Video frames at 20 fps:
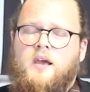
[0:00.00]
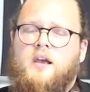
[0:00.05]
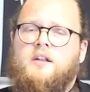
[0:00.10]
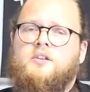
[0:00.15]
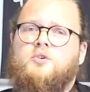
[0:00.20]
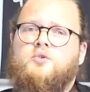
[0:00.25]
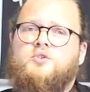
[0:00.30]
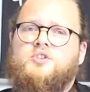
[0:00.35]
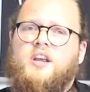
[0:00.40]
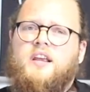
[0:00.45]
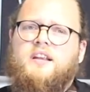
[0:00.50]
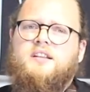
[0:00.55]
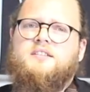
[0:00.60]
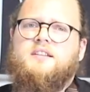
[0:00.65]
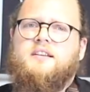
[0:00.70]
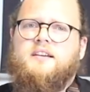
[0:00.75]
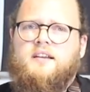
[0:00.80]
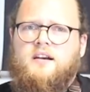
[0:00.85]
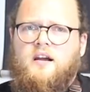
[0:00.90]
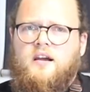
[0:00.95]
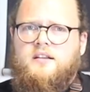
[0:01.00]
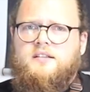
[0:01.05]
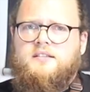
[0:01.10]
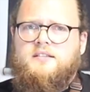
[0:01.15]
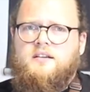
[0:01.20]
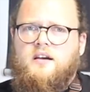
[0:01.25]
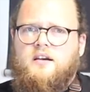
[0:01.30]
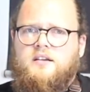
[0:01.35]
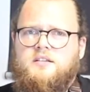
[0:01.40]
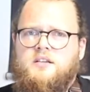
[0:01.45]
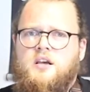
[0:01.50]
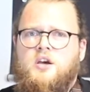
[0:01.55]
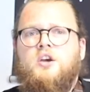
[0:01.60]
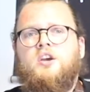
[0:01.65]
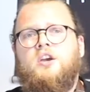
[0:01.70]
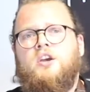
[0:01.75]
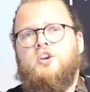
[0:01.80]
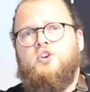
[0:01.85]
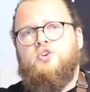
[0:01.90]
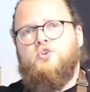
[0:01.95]
and you change the grind size
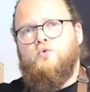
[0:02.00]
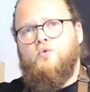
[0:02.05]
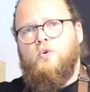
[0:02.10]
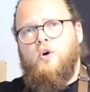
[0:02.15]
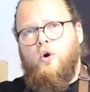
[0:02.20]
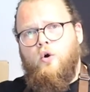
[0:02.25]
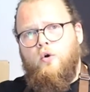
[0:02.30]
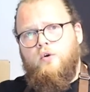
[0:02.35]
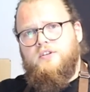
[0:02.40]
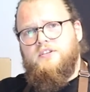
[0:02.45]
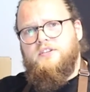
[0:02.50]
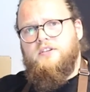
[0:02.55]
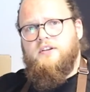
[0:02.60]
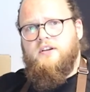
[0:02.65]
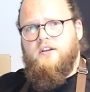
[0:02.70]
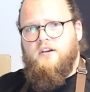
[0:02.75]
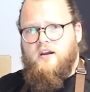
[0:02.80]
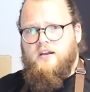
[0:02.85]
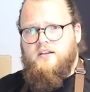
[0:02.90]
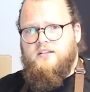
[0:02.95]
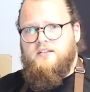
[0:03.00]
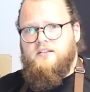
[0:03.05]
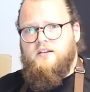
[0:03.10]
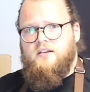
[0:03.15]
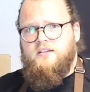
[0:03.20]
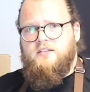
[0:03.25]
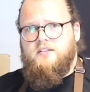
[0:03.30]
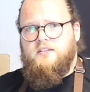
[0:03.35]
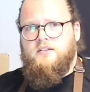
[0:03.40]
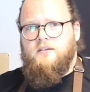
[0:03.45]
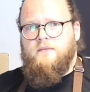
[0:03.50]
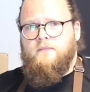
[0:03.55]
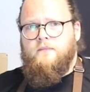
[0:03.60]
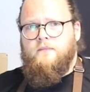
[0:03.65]
into coarser grind size,